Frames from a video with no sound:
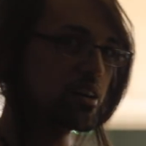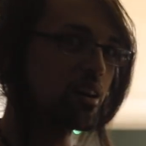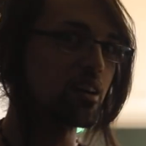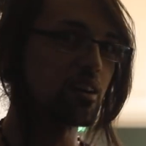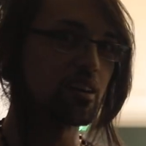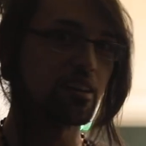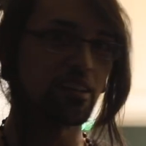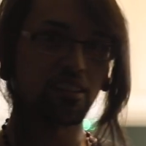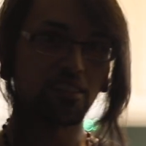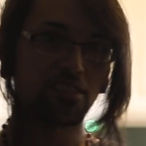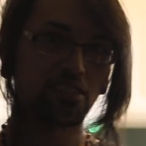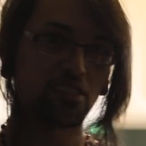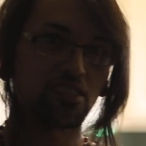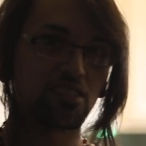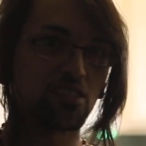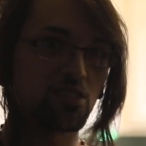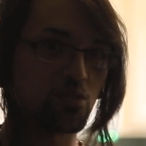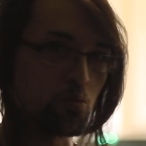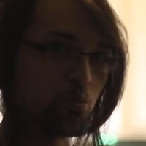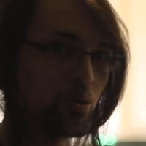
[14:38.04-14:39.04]

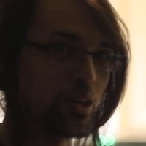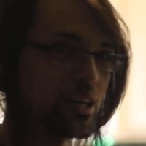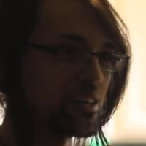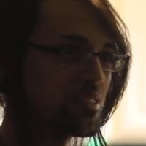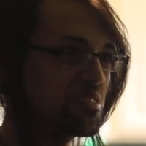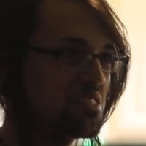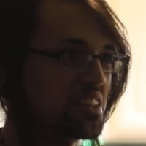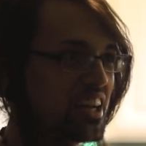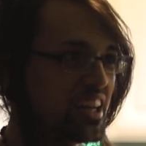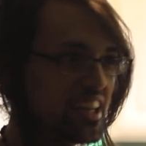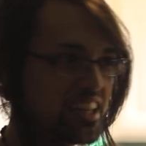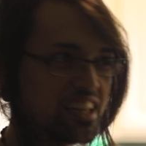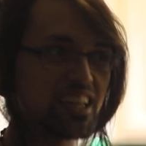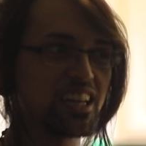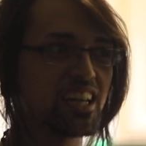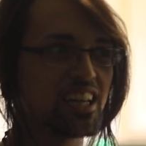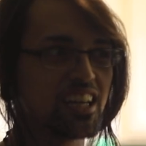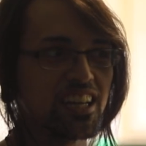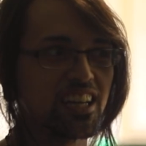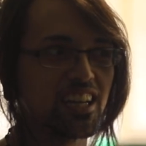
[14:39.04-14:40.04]
artists, where,
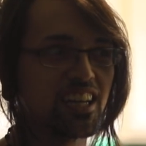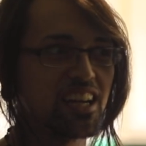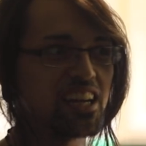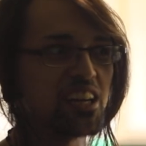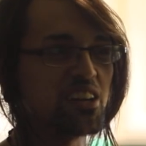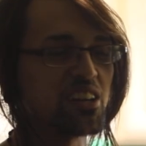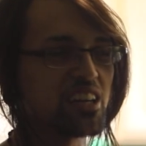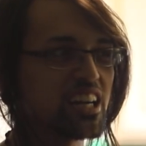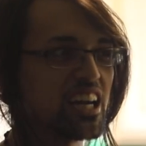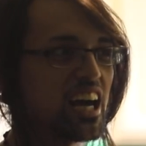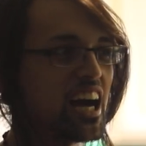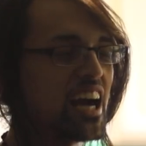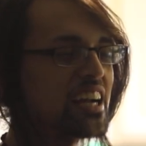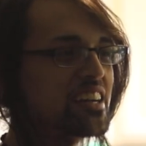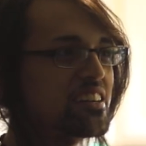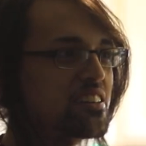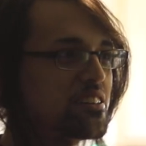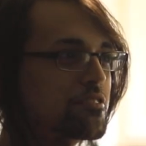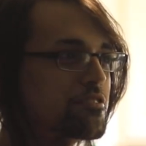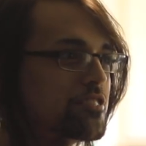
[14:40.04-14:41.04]
like, you're
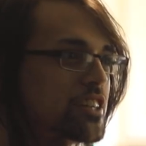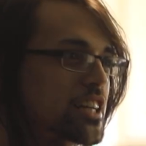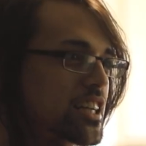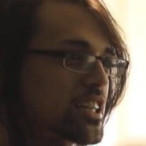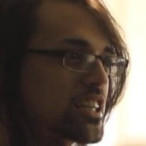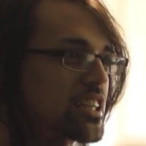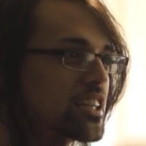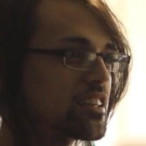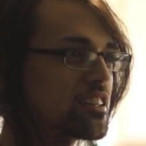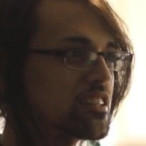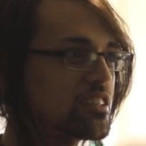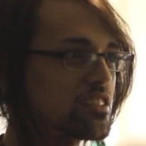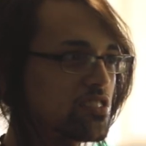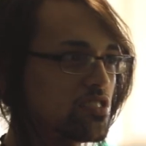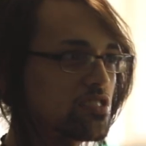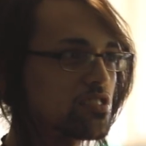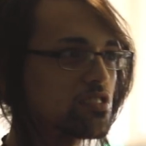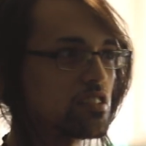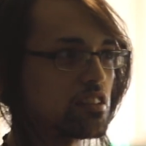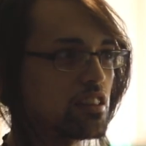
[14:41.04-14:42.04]
kind of getting
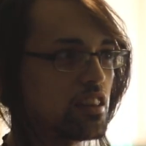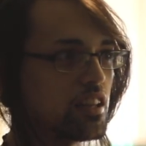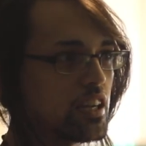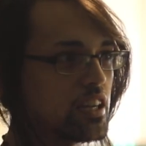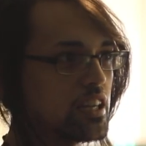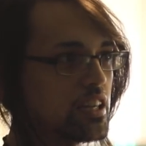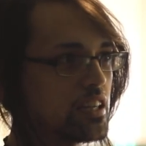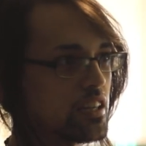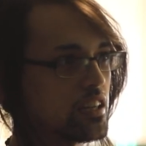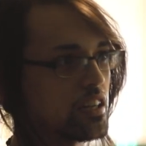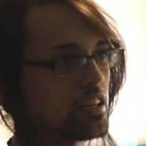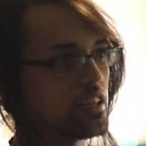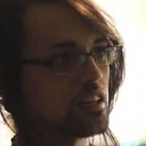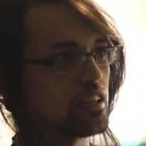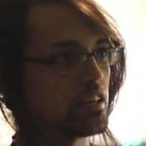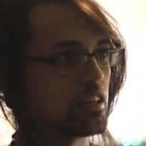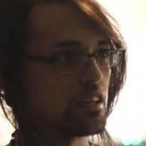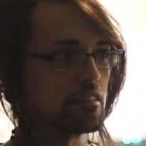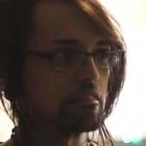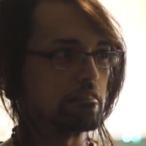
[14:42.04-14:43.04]
this, like,
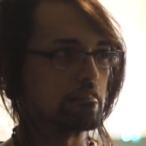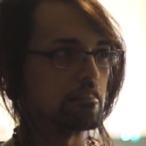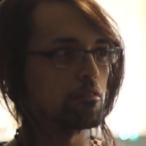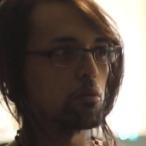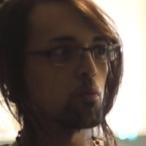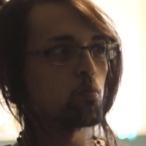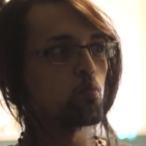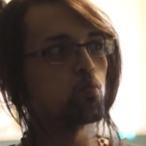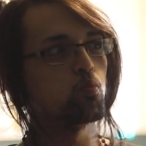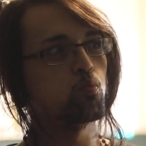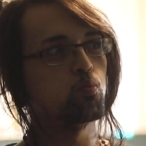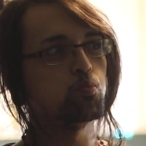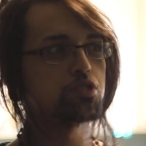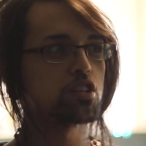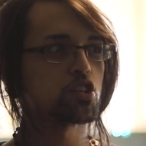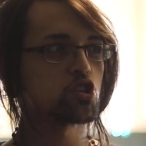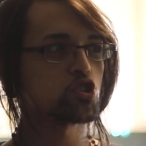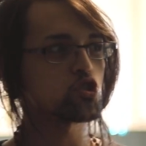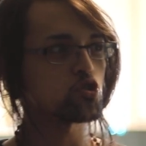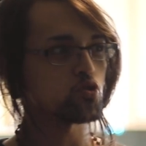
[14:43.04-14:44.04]

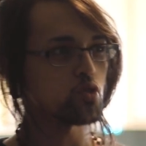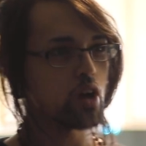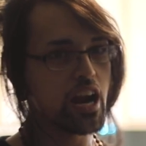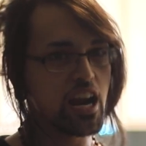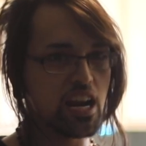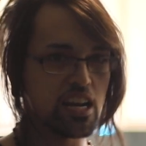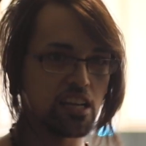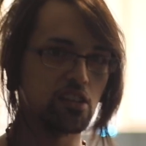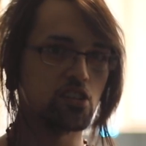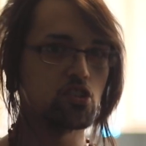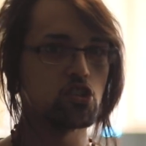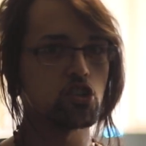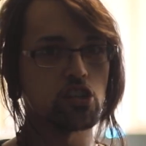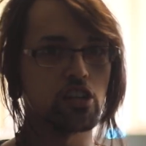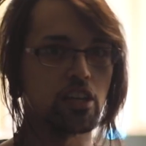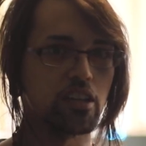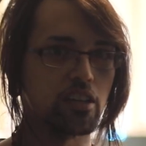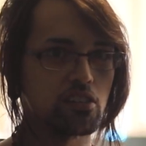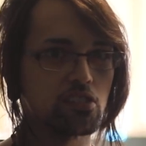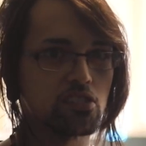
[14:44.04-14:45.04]

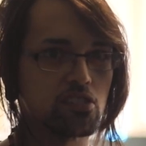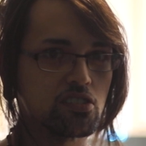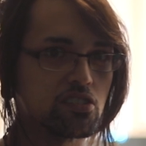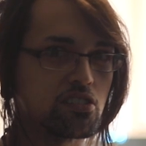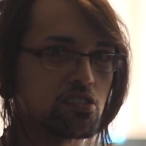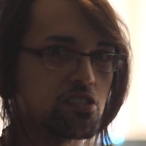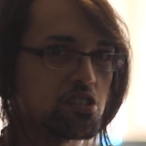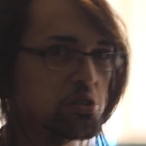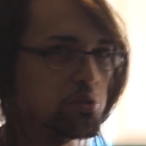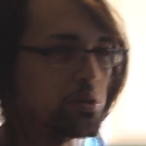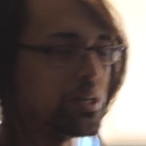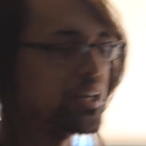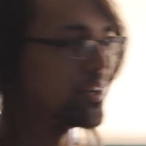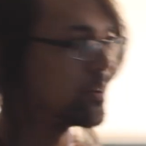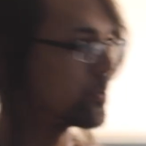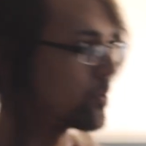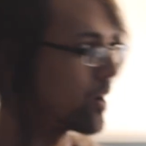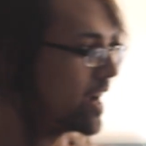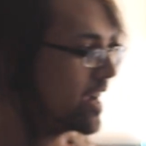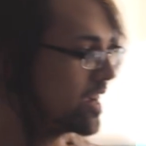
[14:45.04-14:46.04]
strangeness to
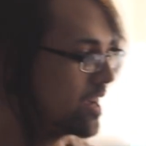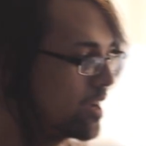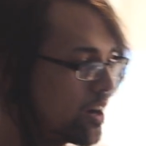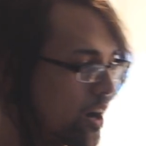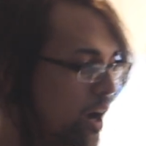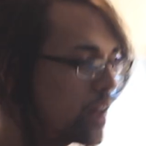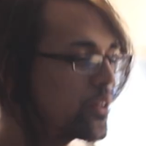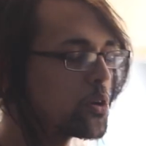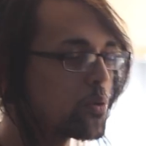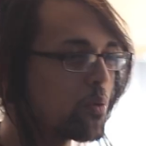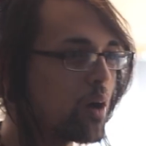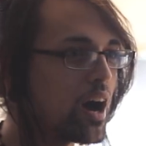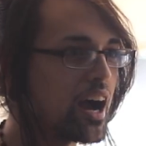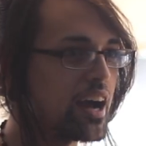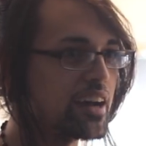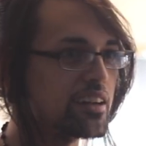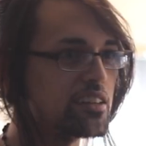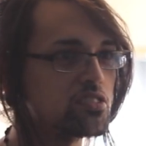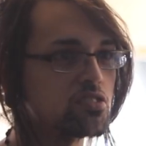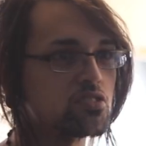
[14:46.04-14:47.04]
it, right?
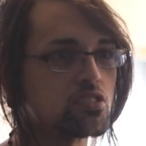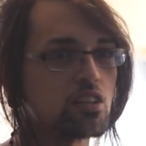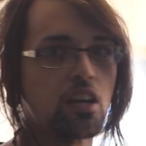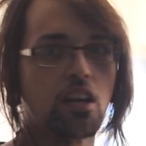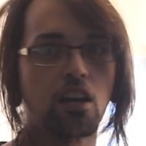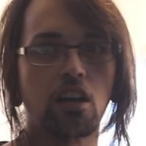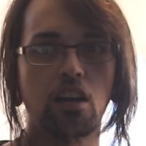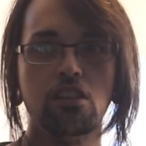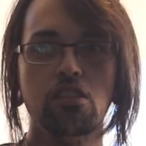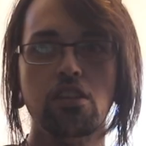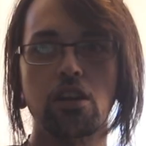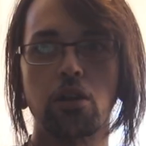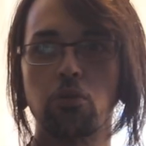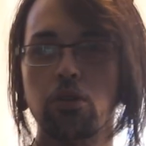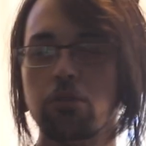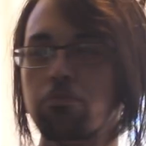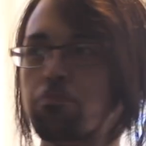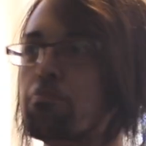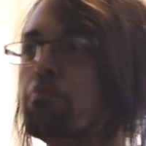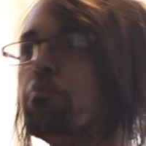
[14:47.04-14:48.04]
Otherwise,
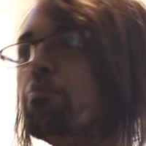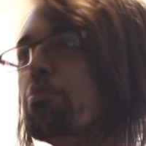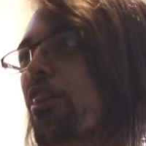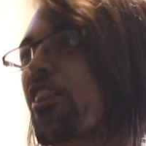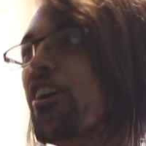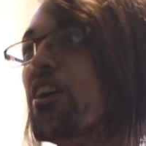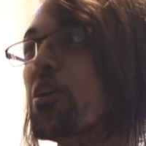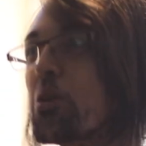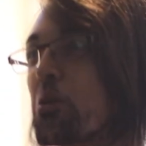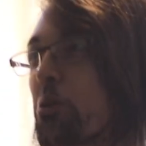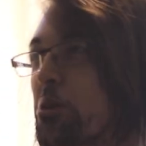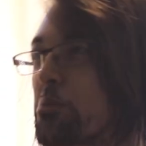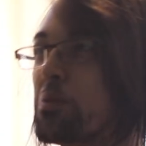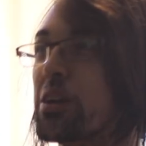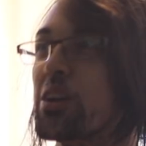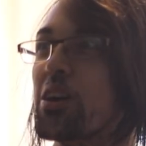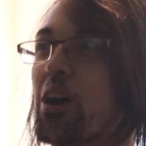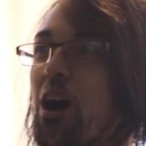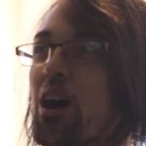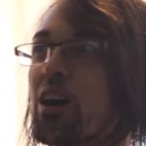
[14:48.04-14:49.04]
it would
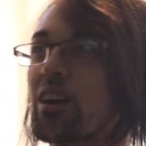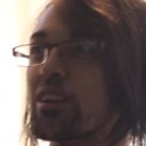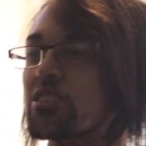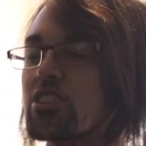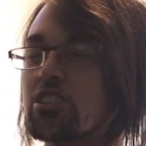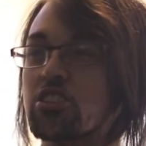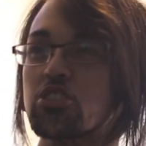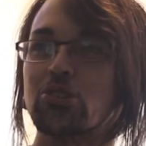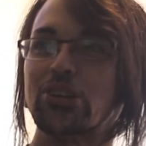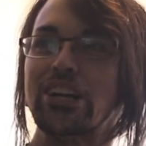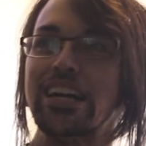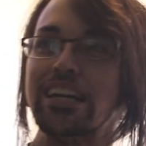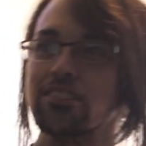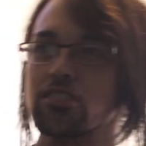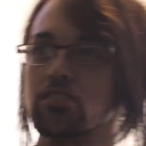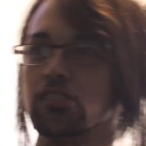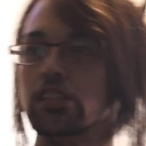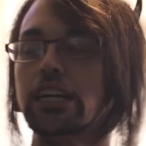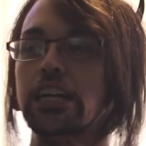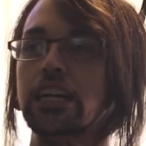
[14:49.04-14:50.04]
be hard to
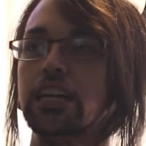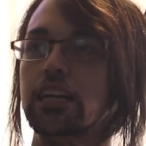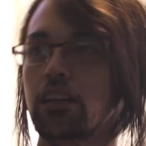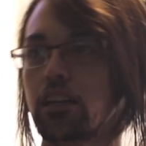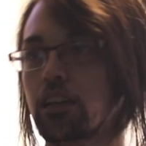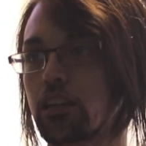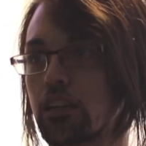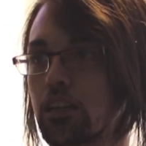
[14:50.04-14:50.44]
translate